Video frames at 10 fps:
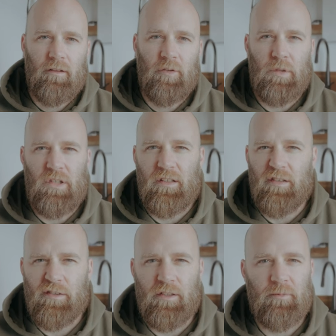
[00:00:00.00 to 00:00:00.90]
Switching
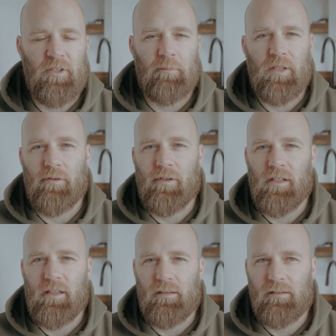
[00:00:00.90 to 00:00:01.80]
systems can be a
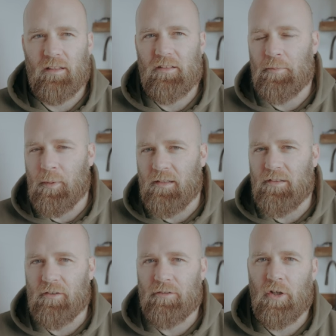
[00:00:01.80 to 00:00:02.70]
really
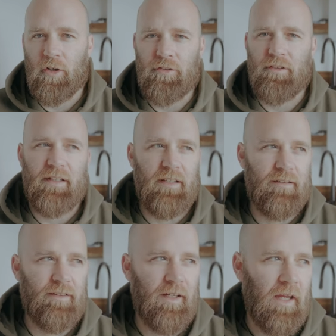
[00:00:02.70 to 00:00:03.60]
expensive, costly
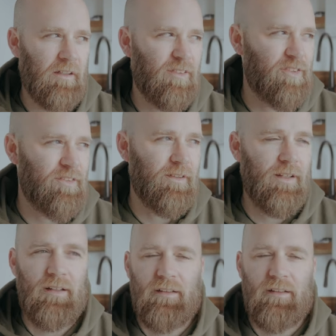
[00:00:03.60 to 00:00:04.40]
thing, and just